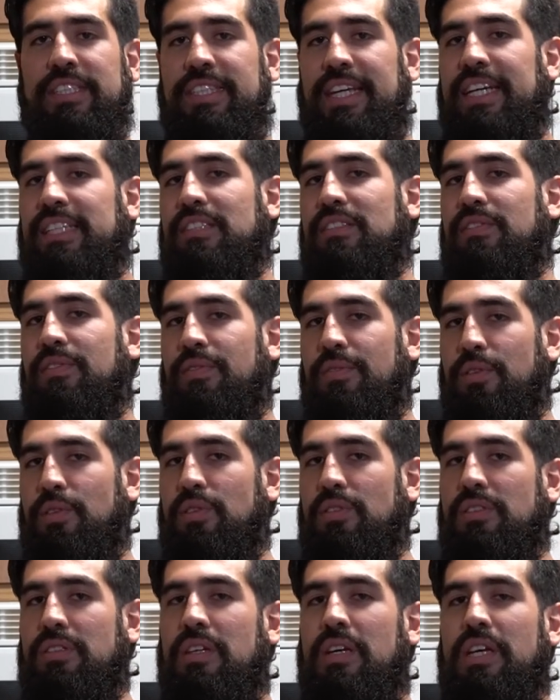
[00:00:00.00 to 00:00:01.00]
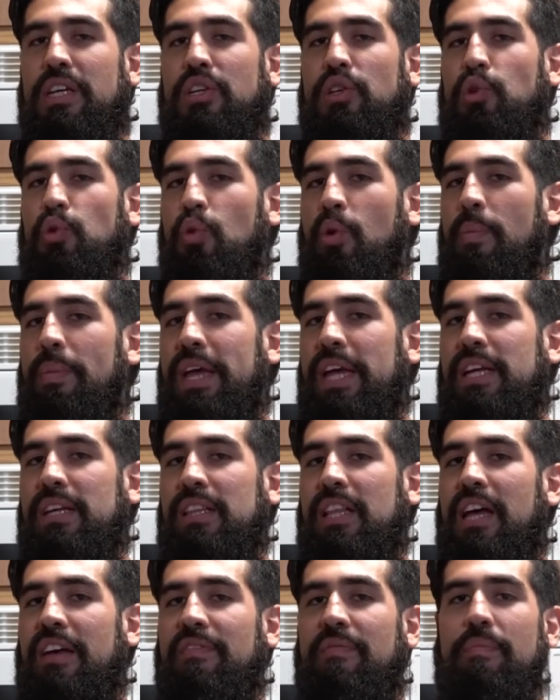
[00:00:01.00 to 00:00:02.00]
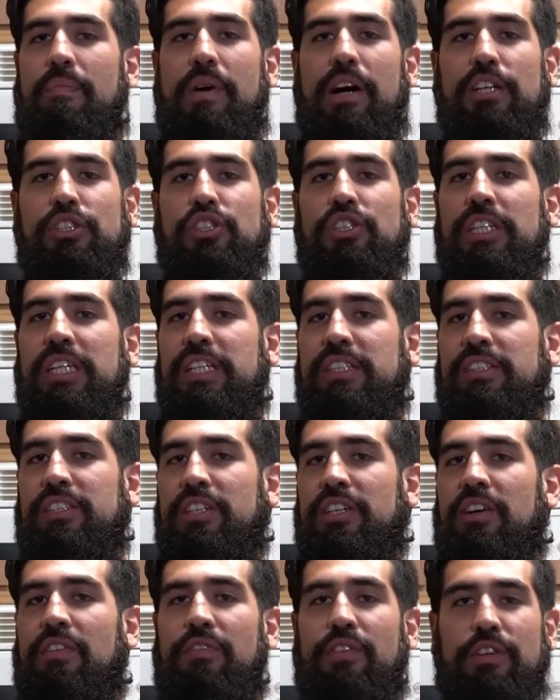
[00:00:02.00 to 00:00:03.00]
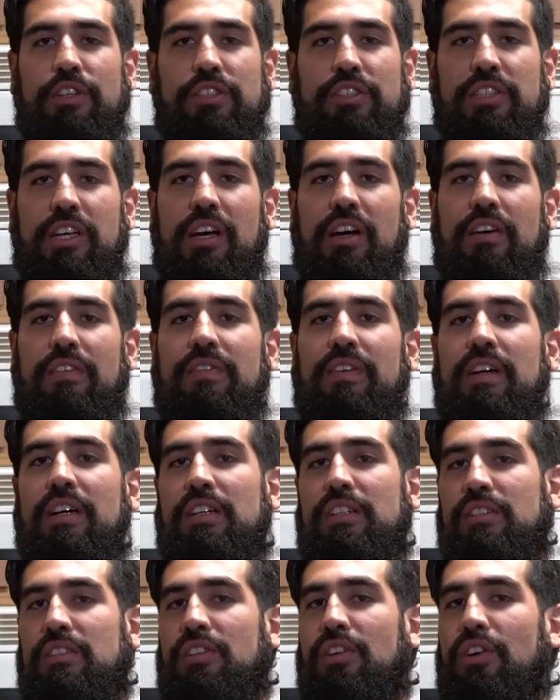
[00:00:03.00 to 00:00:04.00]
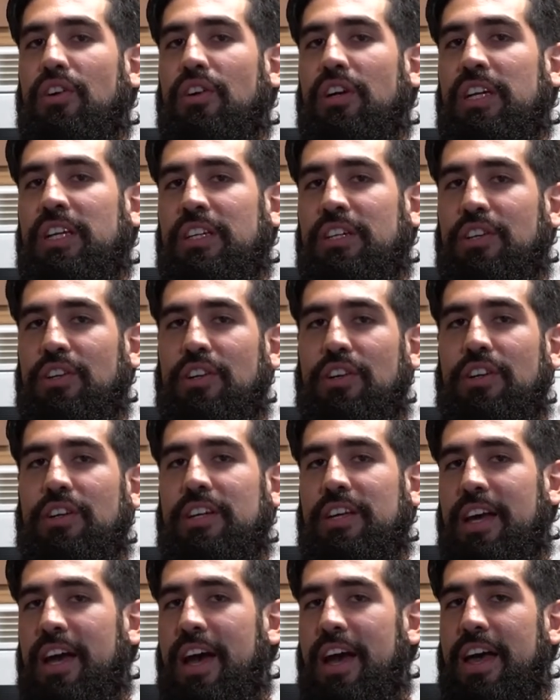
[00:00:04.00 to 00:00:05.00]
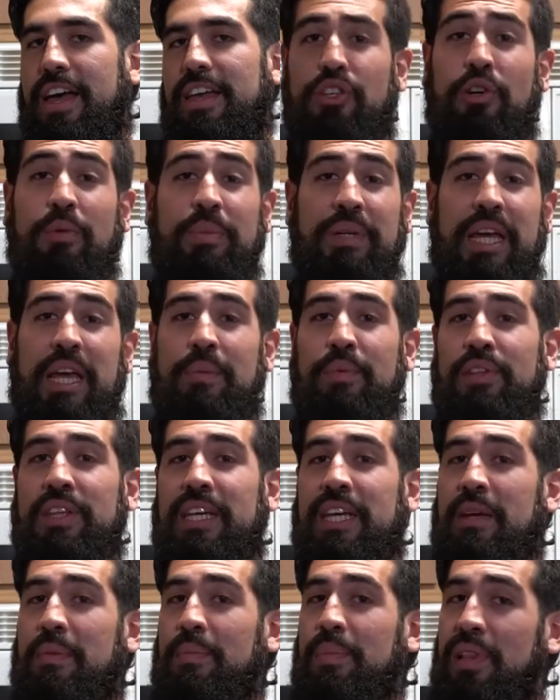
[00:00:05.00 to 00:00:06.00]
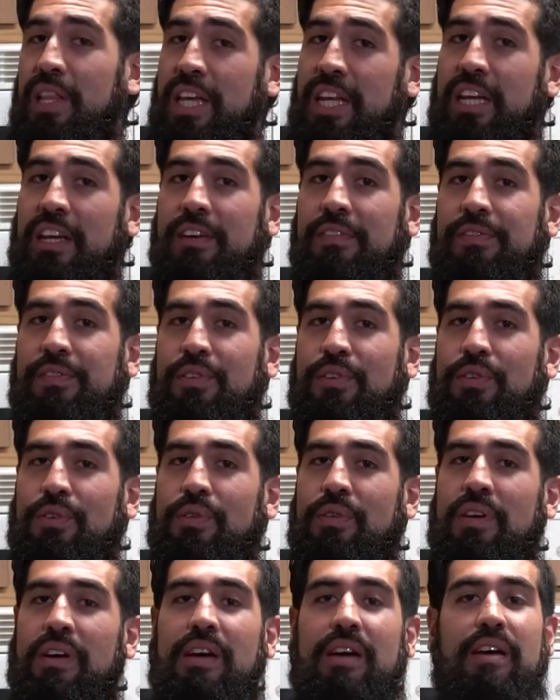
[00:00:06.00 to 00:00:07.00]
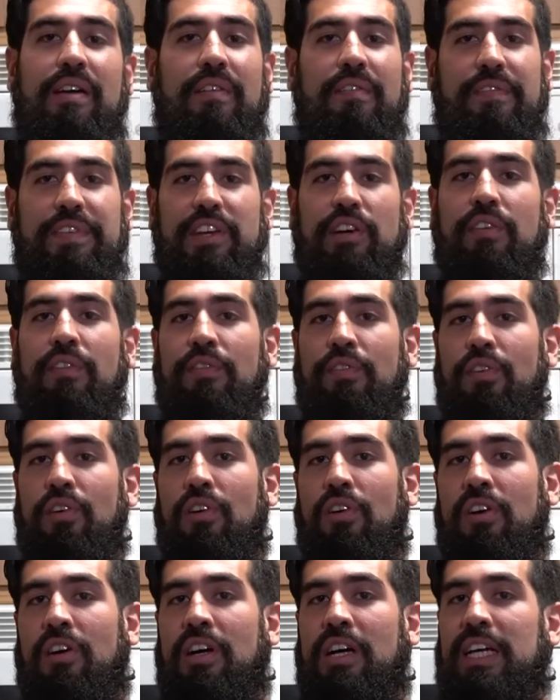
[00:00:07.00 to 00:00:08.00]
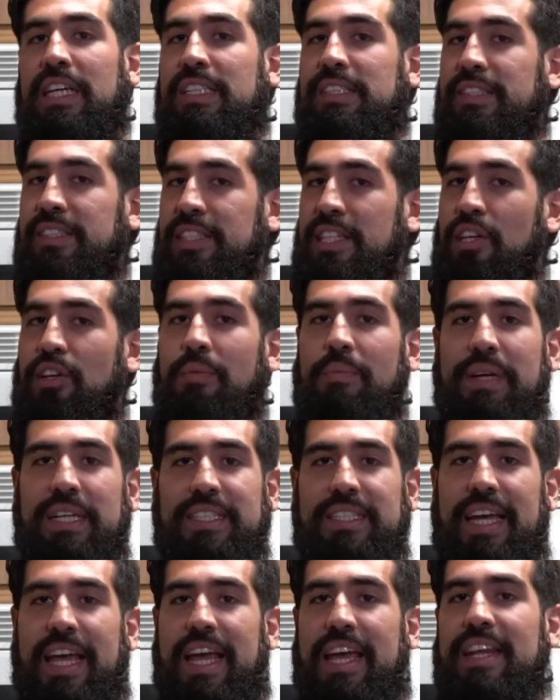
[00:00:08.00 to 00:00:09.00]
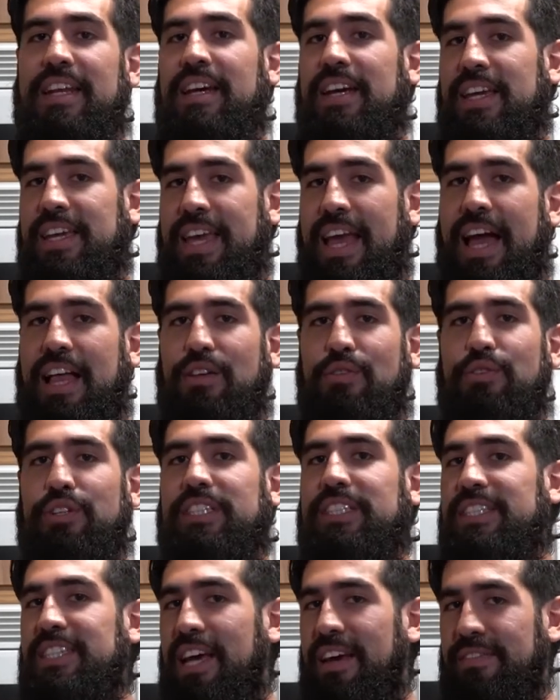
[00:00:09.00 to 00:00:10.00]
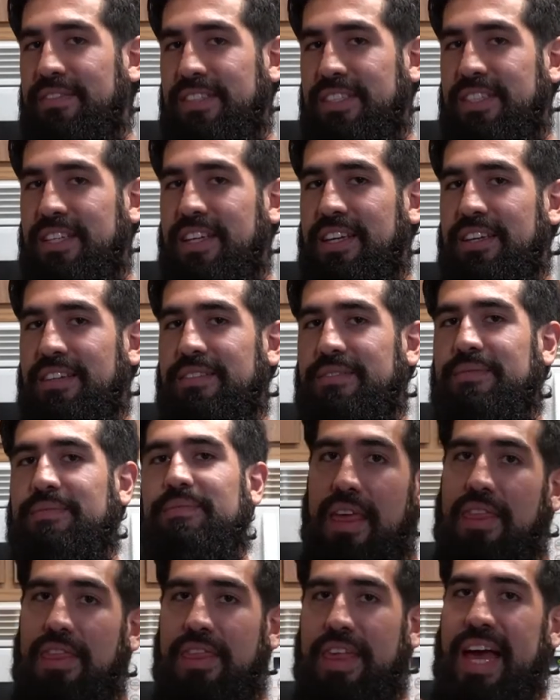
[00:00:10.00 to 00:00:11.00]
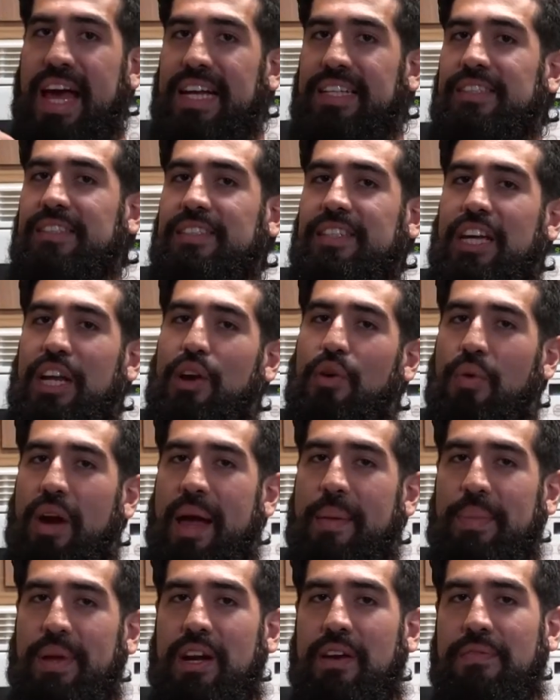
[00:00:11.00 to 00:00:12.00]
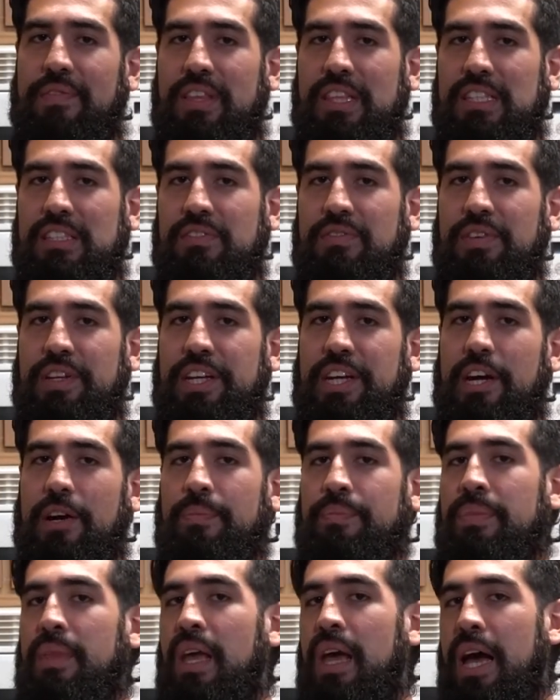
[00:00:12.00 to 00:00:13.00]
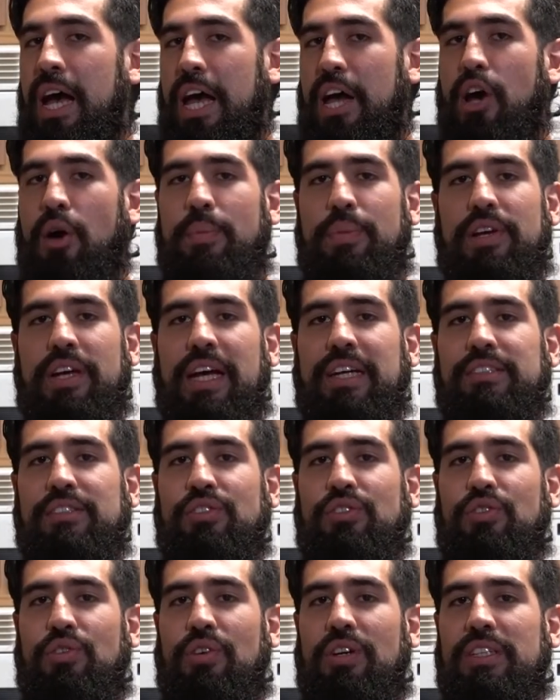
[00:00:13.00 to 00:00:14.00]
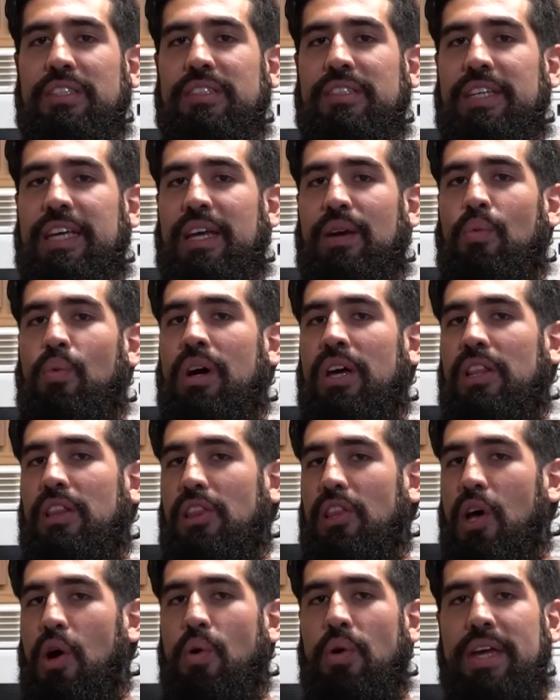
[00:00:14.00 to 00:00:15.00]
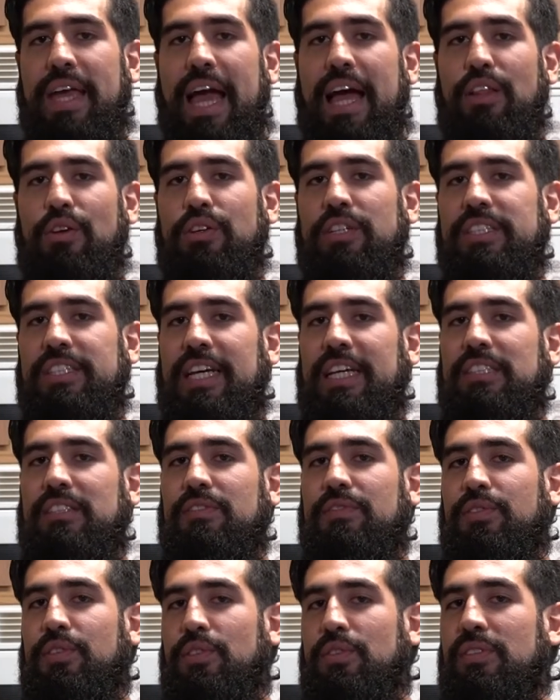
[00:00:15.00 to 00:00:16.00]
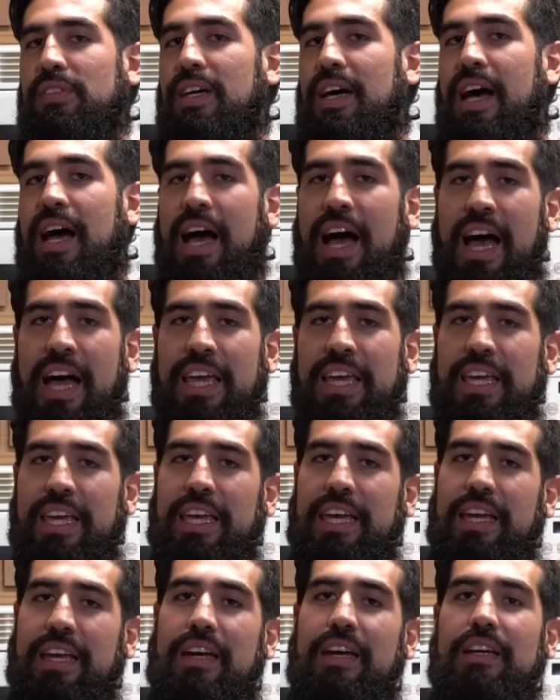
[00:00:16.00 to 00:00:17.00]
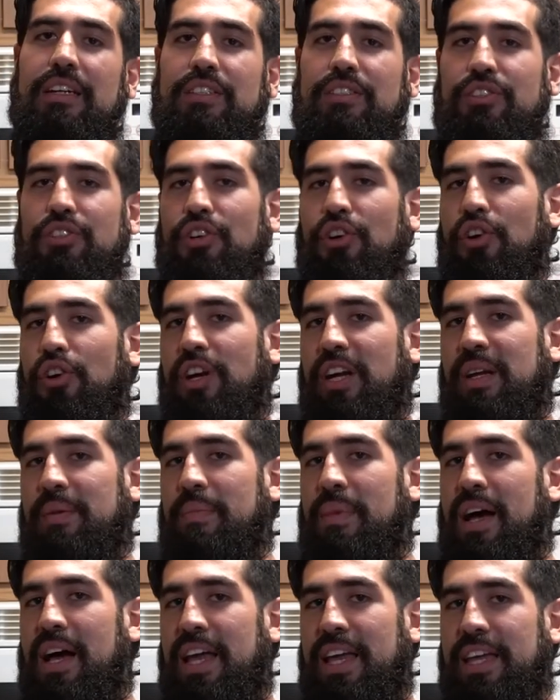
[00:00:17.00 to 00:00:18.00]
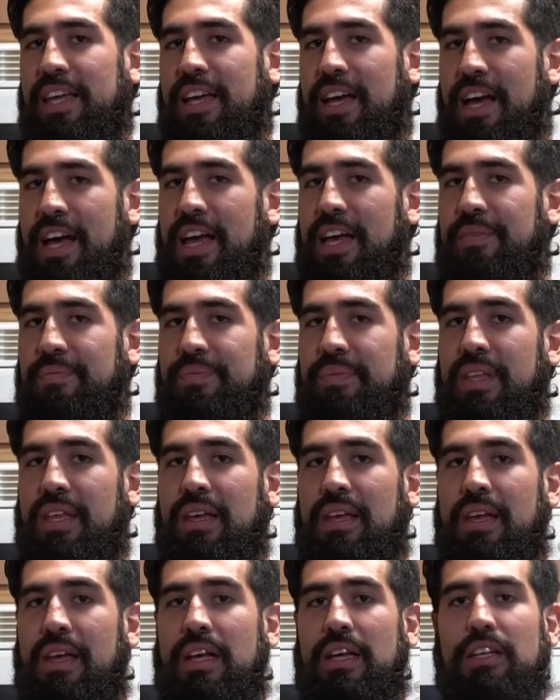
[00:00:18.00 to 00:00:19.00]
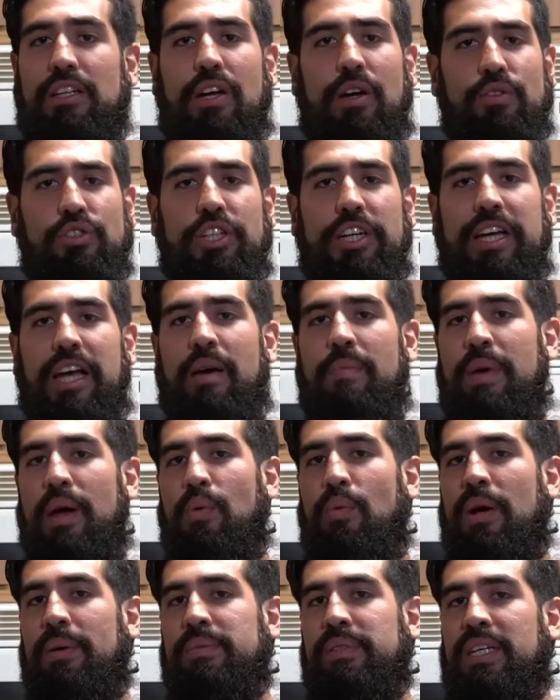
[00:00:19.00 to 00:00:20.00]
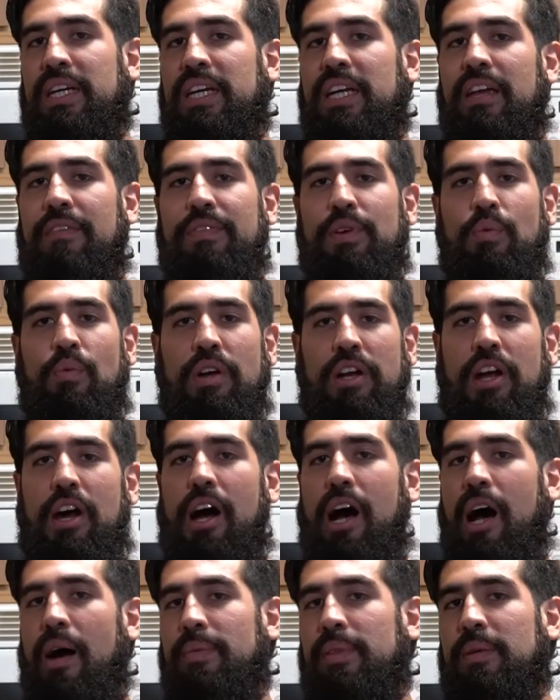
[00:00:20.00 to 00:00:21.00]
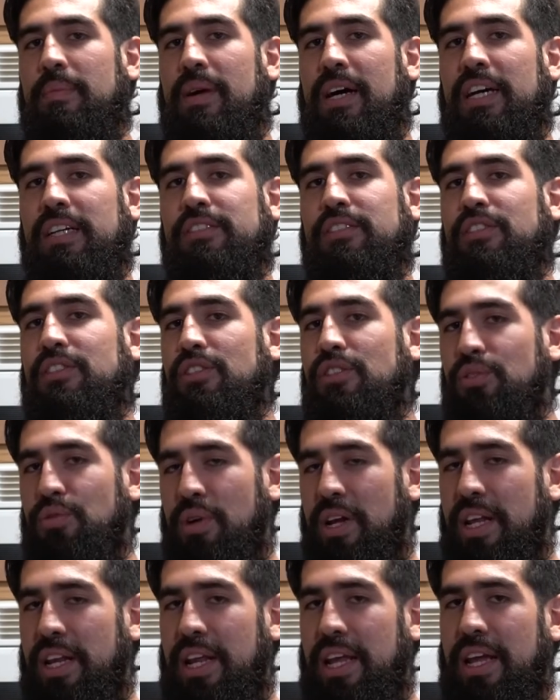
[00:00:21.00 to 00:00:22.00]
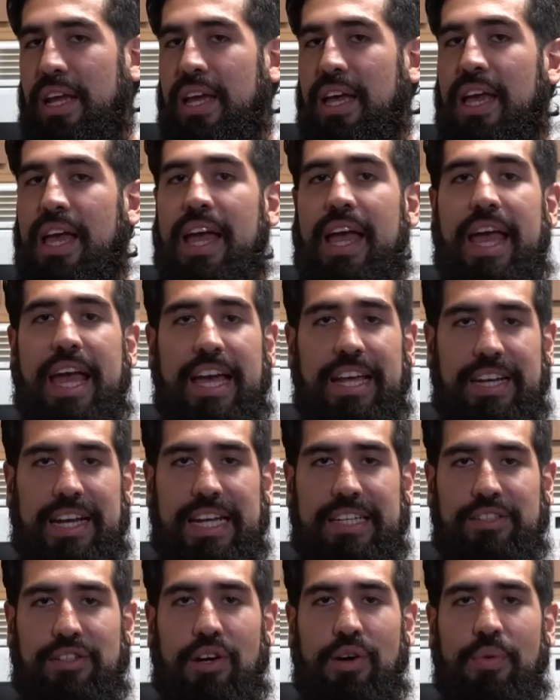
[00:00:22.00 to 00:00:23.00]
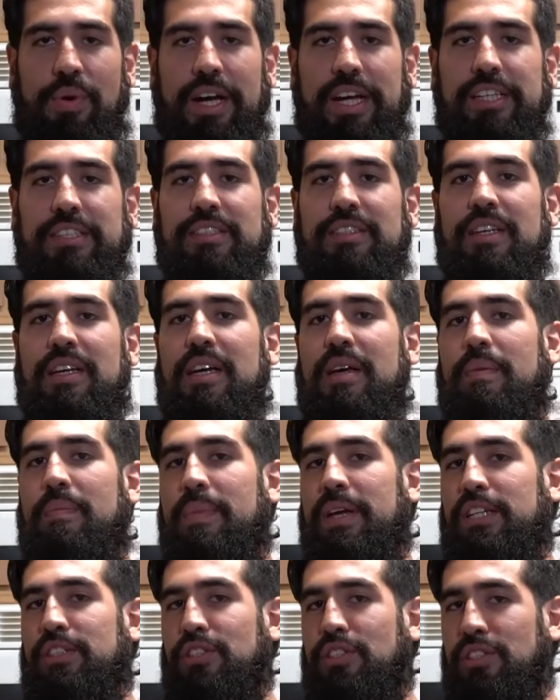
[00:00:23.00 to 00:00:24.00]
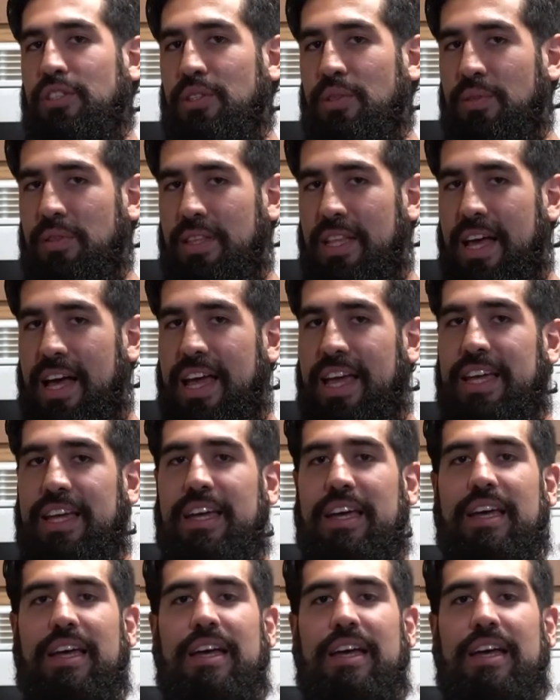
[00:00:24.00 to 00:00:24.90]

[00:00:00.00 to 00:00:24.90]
dense foods, you will make life much easier for yourself during your cut. You'll be able to eat plenty of food, feel full, and still maintain a calorie deficit. And that's gonna wrap it up for this video. I hope you guys enjoyed seeing what low-calorie dense foods I eat during my cut. Go check out my website if you want to optimize your training. And as always, make sure to like,